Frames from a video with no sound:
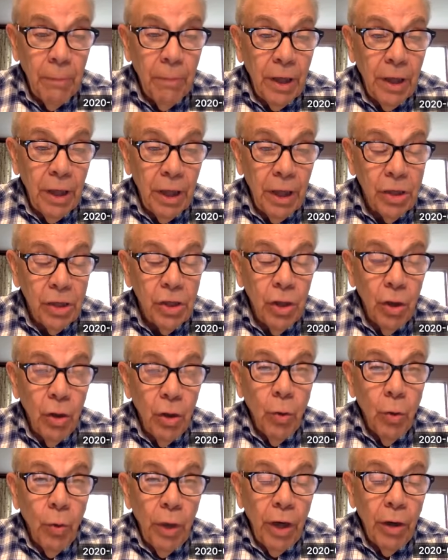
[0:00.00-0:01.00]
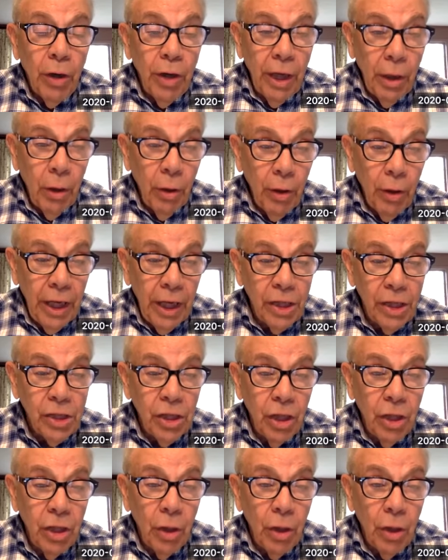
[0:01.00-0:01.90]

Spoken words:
because we are narrowcasting,